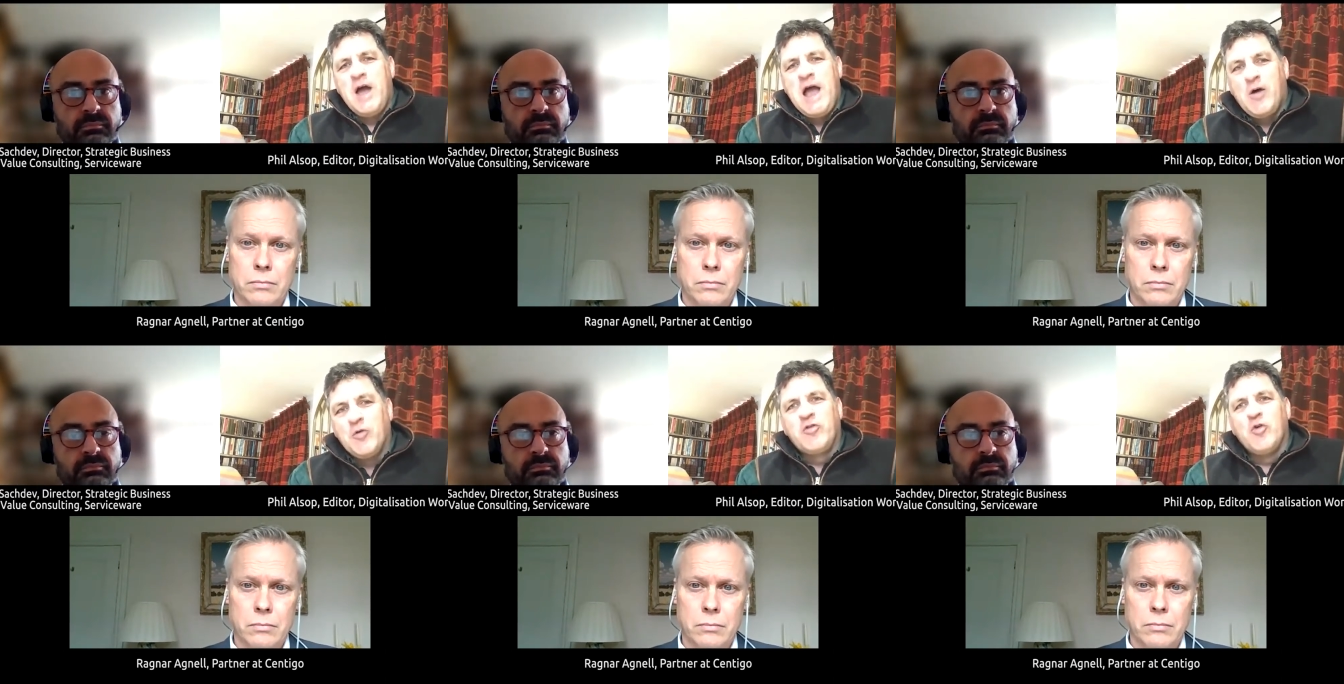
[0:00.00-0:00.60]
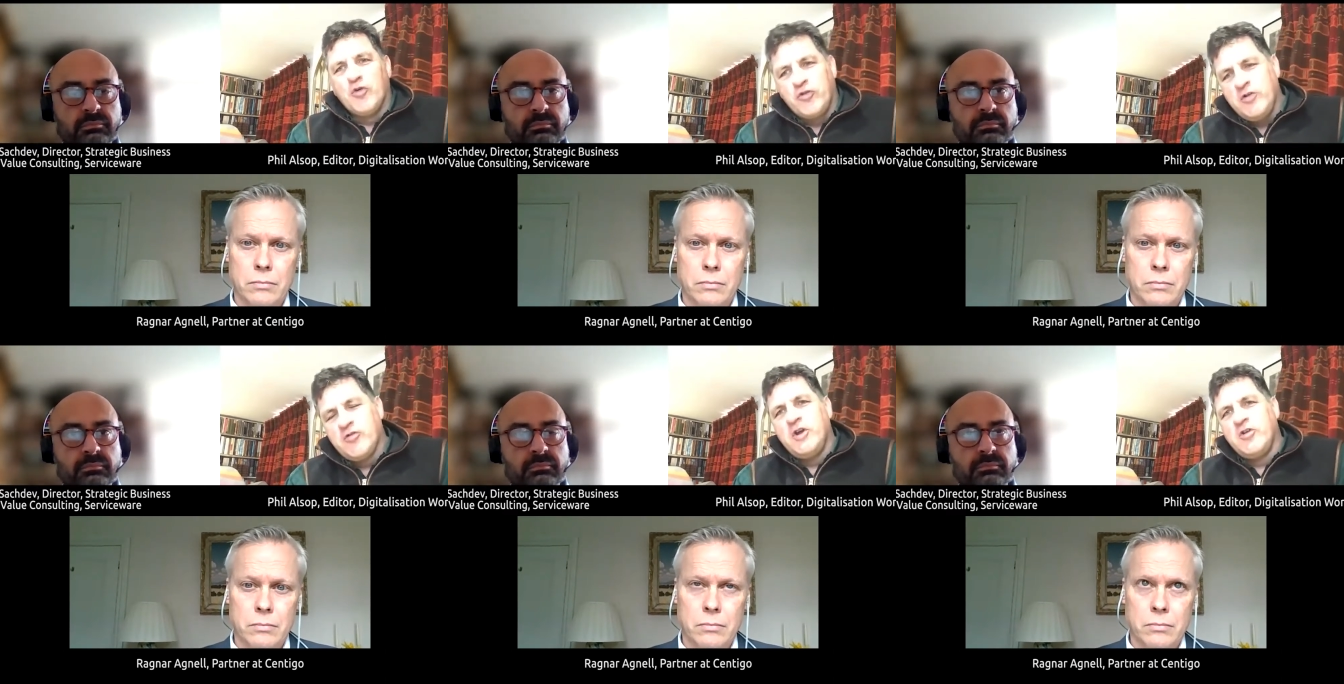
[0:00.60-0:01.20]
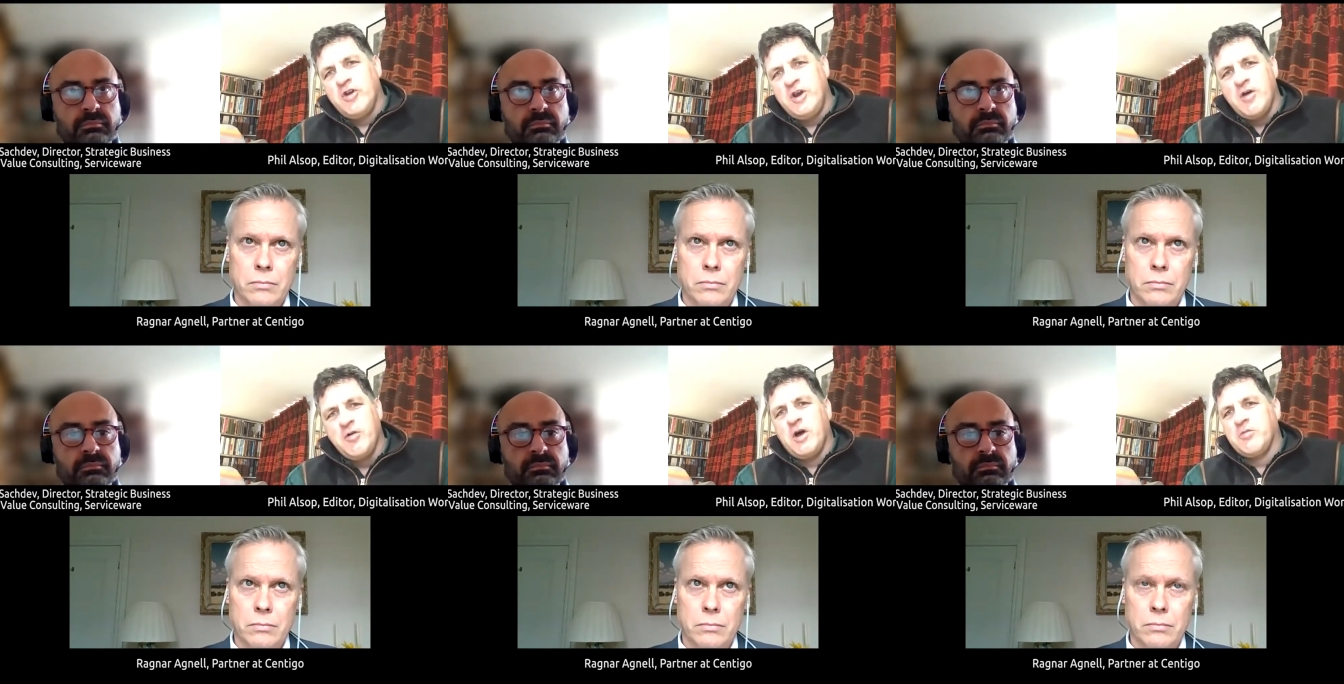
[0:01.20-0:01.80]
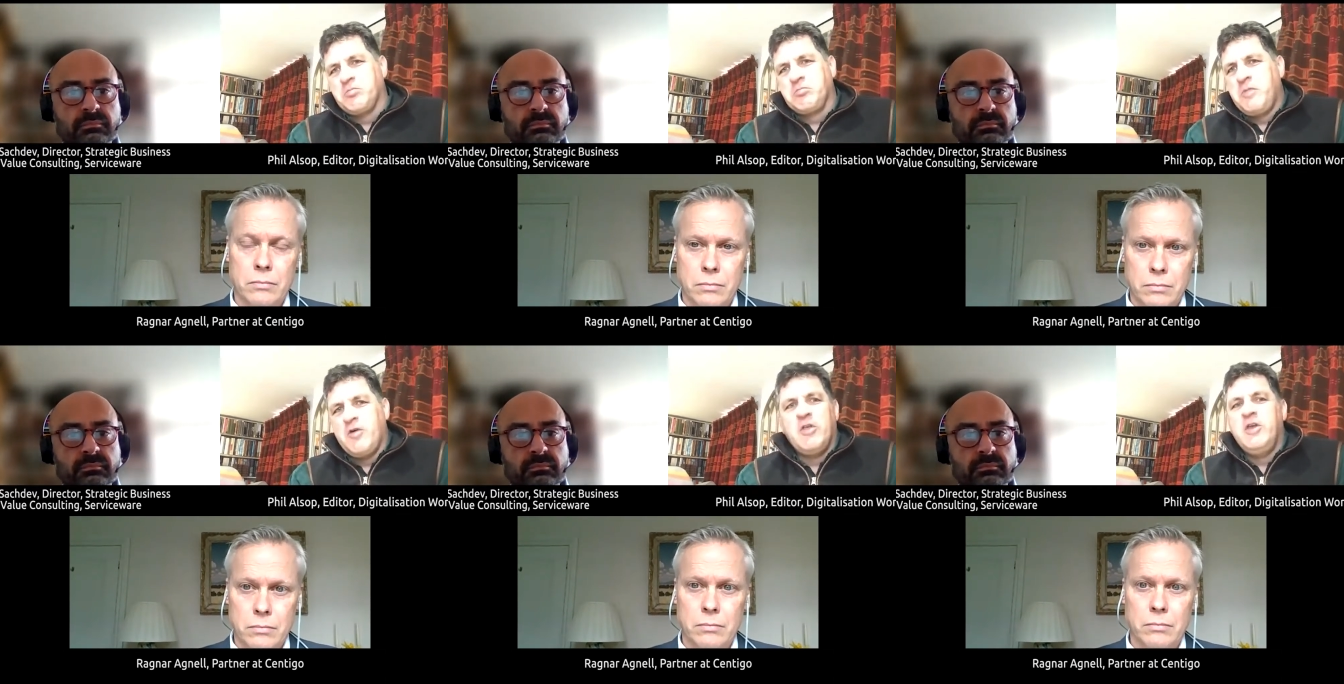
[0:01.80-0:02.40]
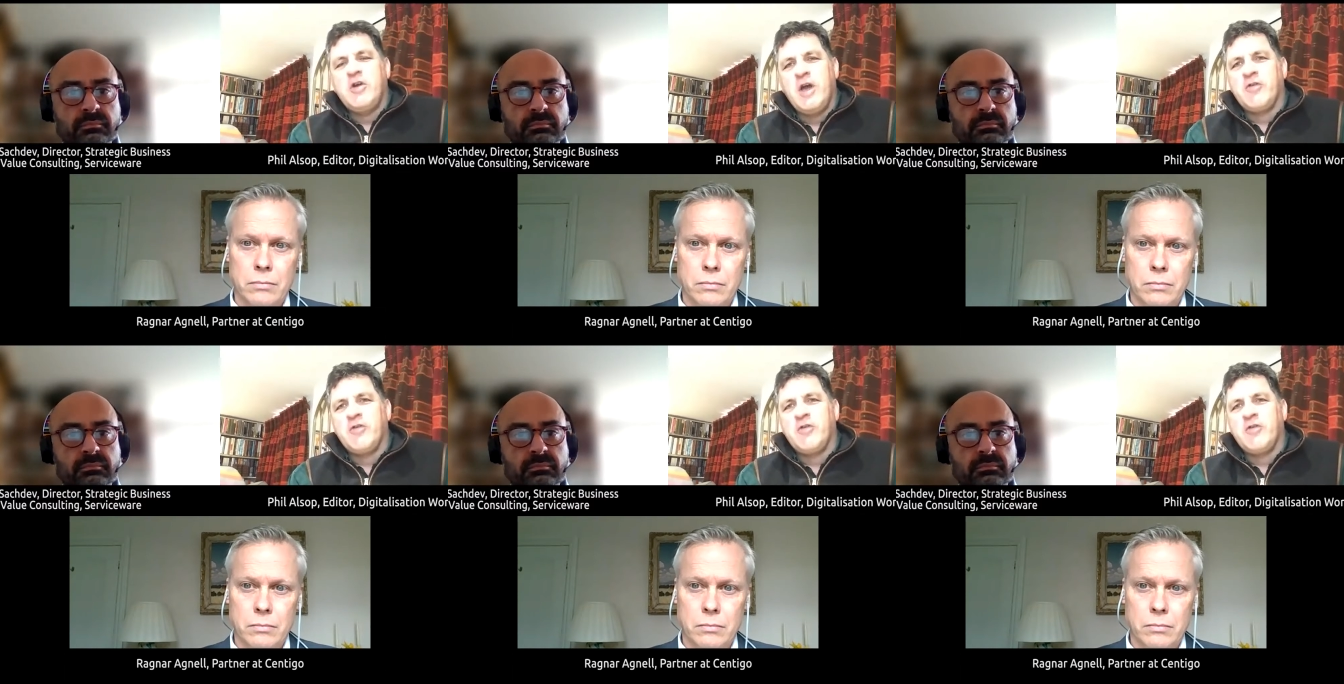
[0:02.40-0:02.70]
Speaker 1: outsourcing traditionally, you know, the UK,